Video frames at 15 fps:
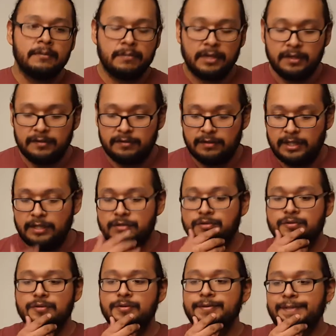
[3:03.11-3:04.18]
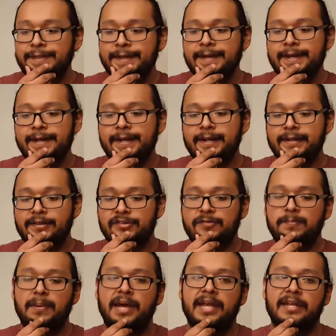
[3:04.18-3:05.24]
Because in truth,
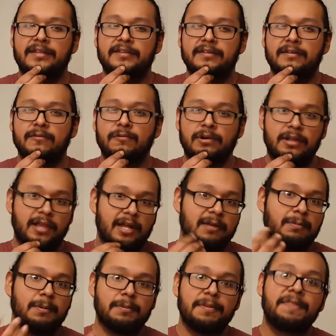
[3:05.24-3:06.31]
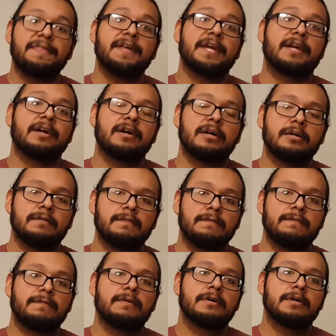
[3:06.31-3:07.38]
despite what a lot of people think
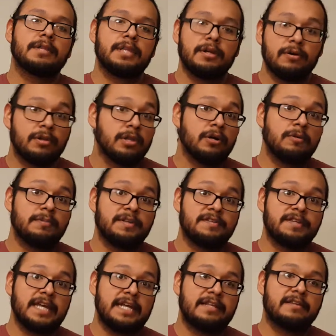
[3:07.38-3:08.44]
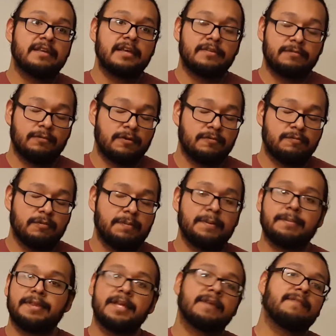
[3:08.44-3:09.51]
of the Oklahoman state, as far as what
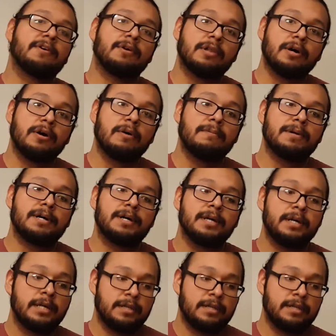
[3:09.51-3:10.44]
people think of Oklahoma,